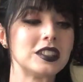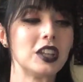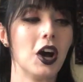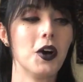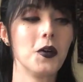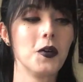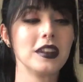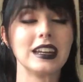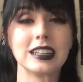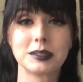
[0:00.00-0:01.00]
So
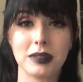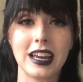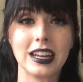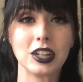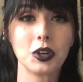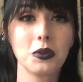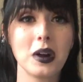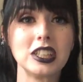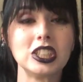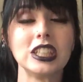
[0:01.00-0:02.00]
the next planet in
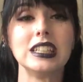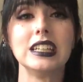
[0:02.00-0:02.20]
question